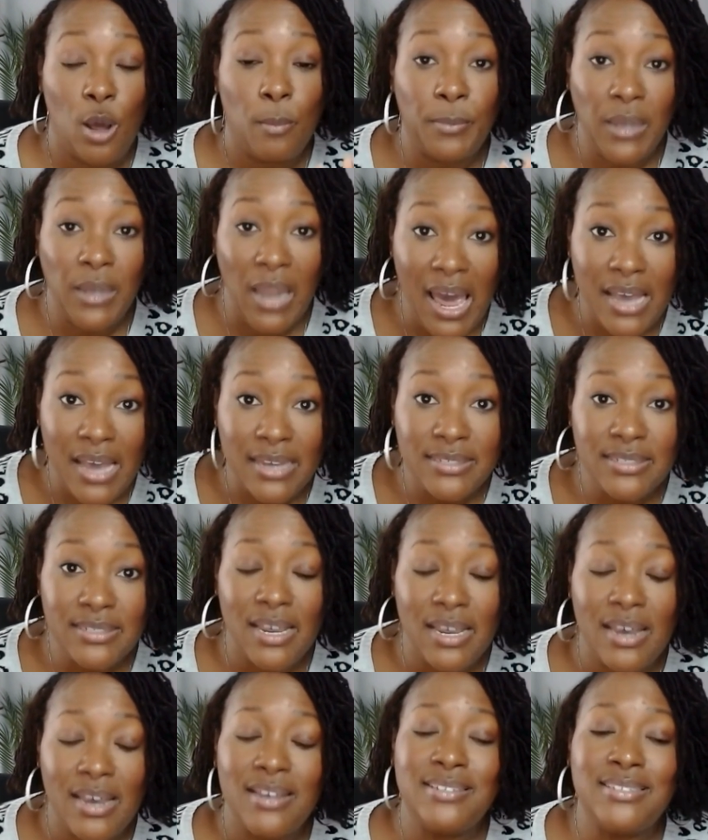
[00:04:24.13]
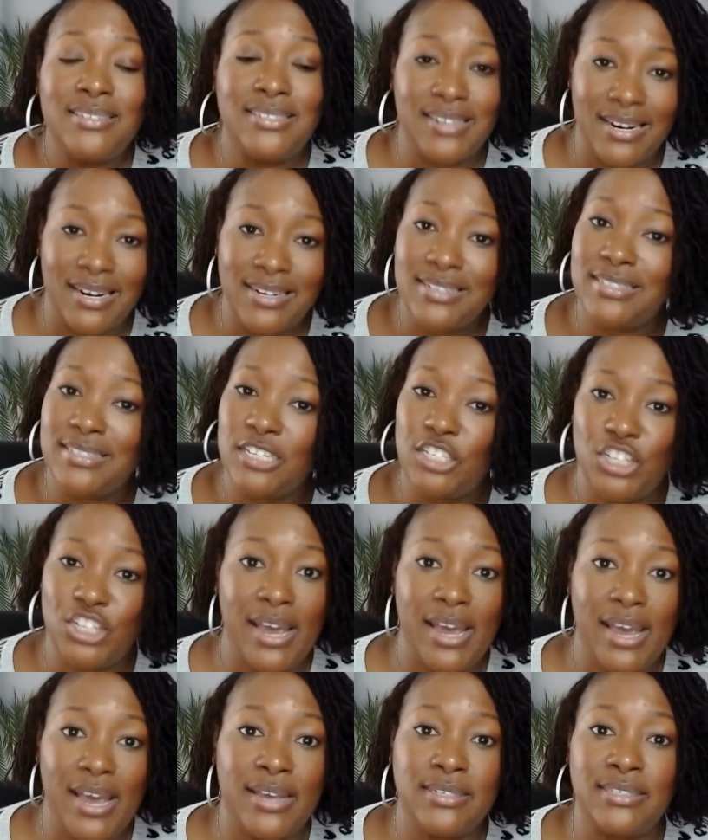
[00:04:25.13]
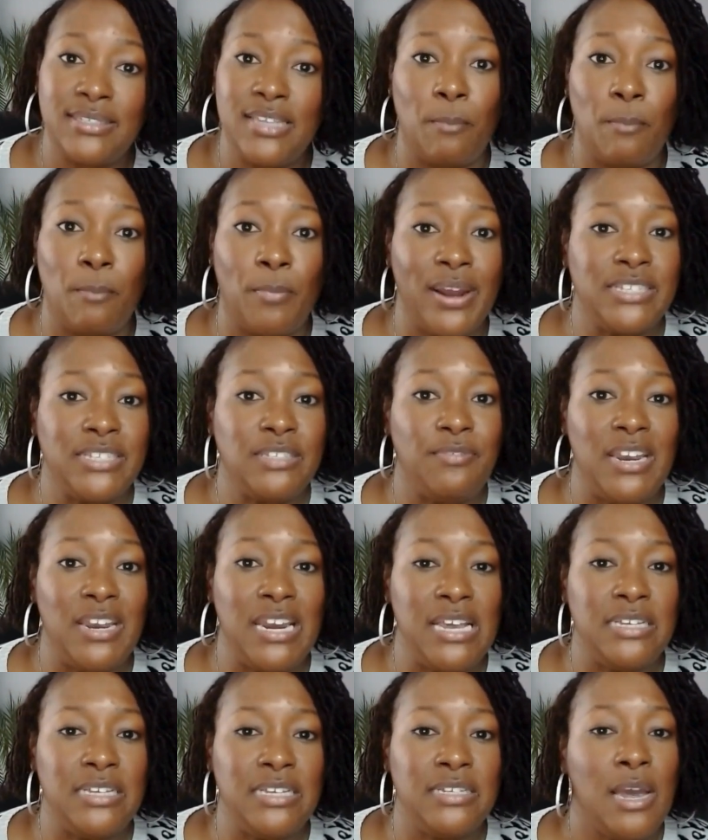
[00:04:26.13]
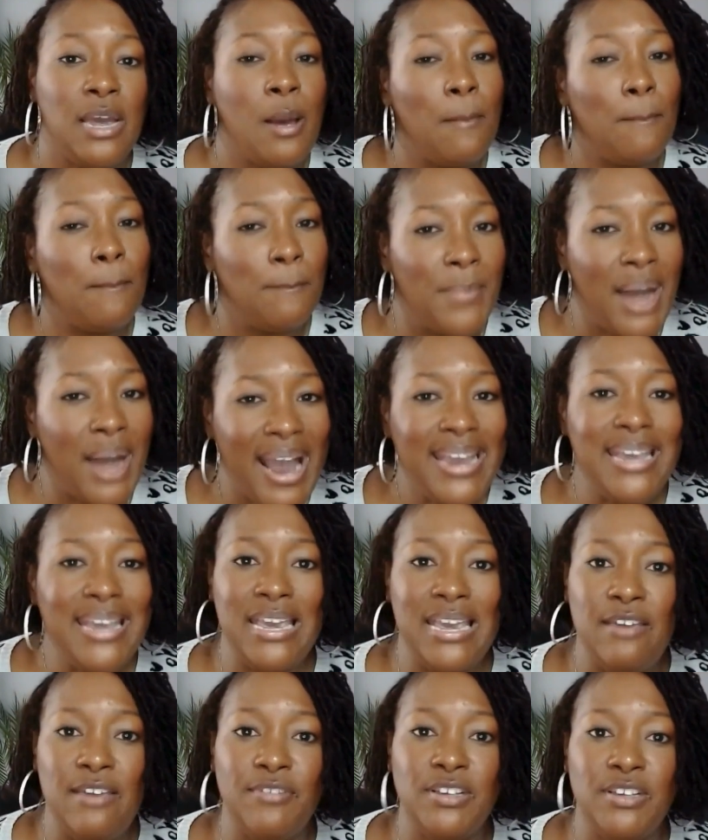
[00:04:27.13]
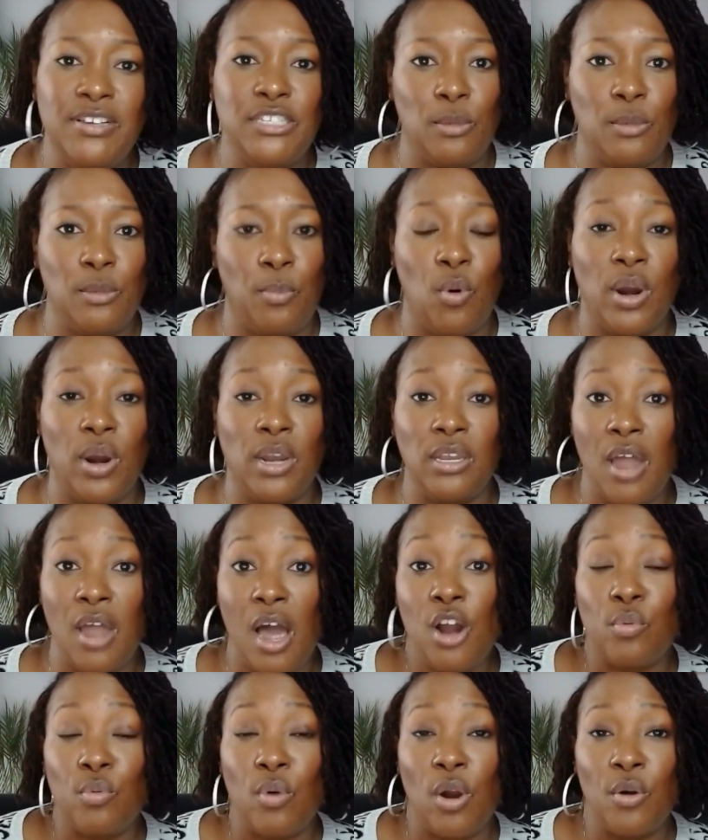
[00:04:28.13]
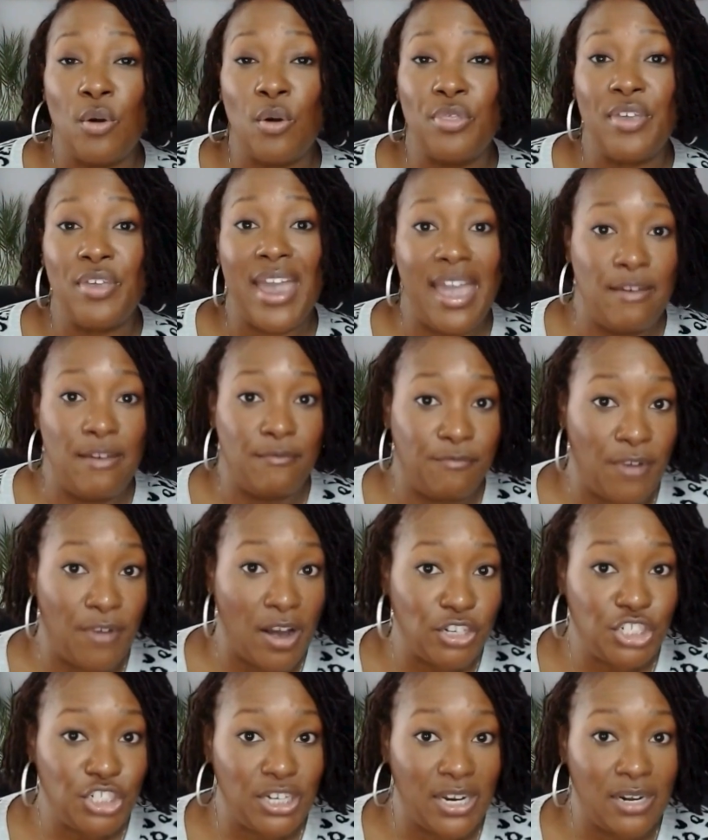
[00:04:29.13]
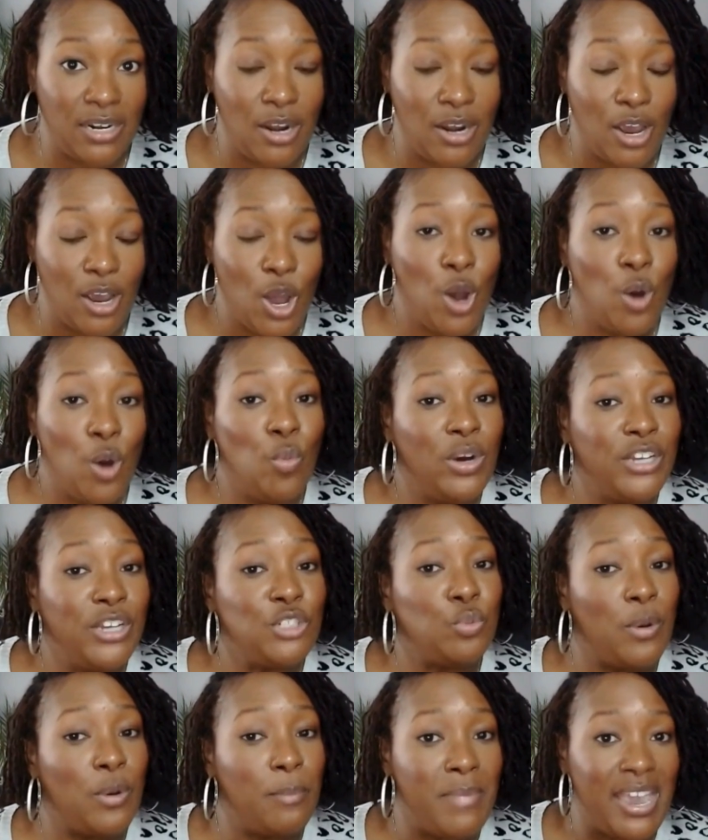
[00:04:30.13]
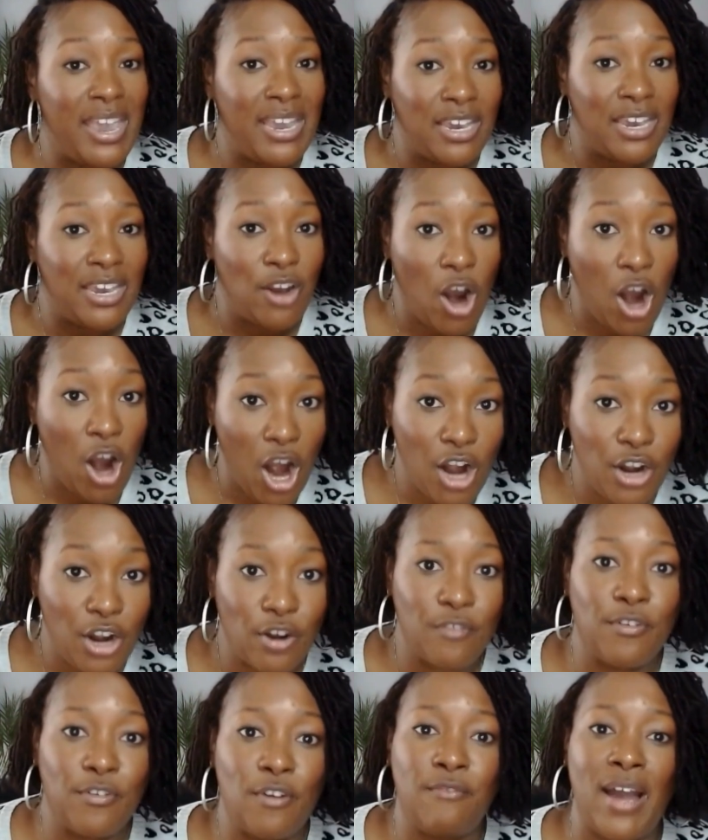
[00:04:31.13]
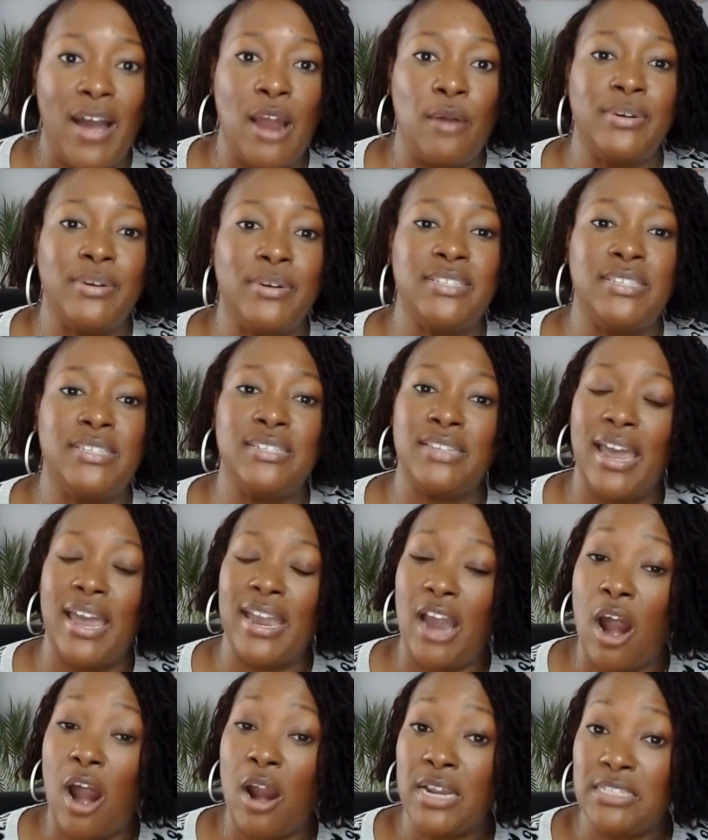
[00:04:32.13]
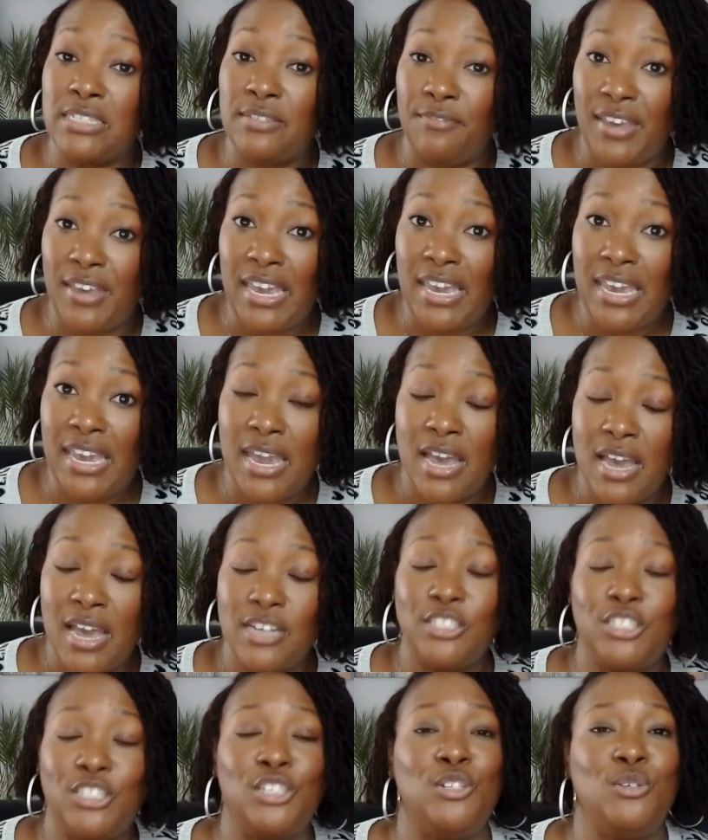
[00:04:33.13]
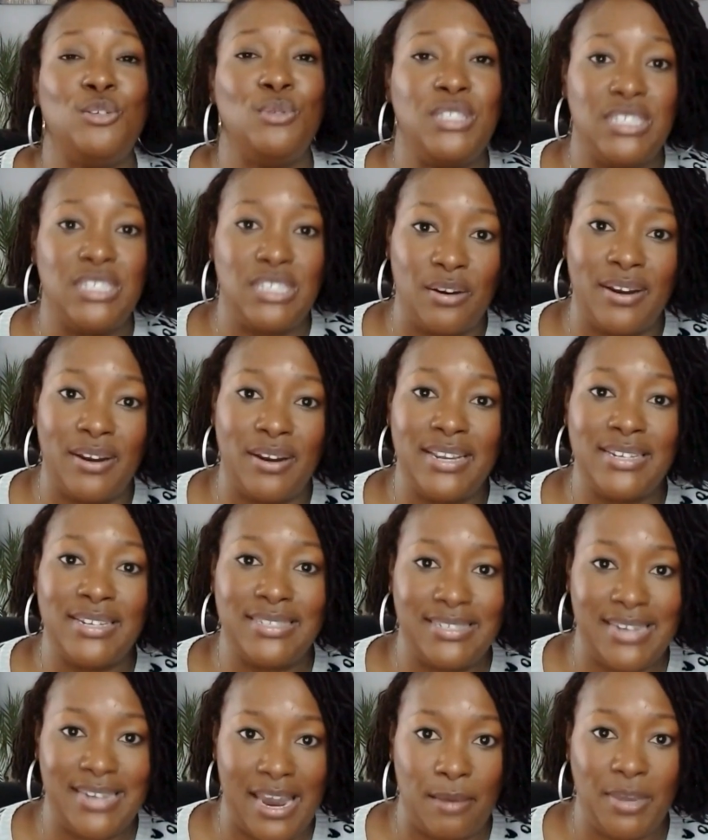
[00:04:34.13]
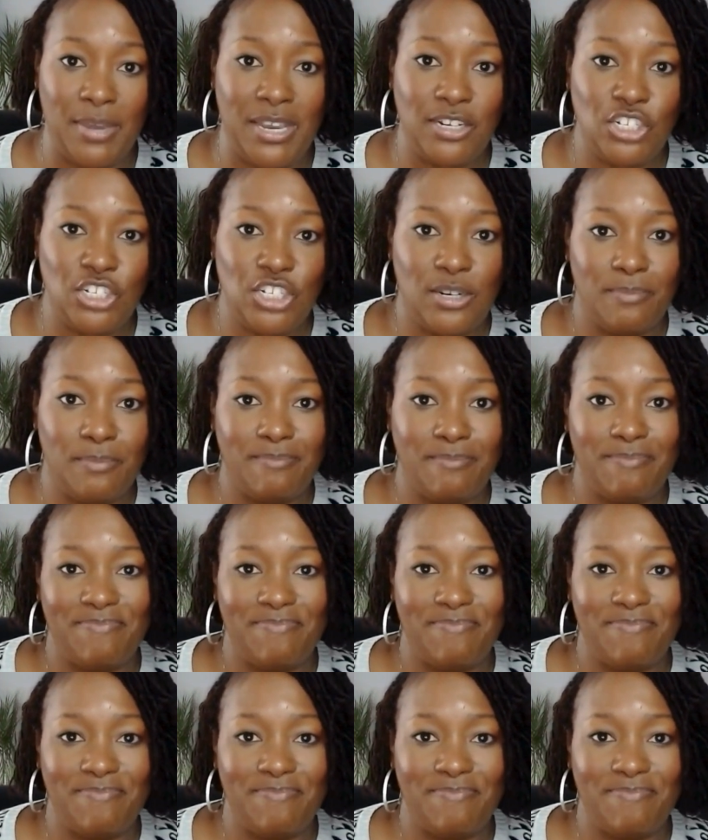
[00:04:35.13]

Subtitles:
Plus, studies suggest that breastfeeding might even support lung growth and function, which would make it harder for viruses like RSV to do serious damage.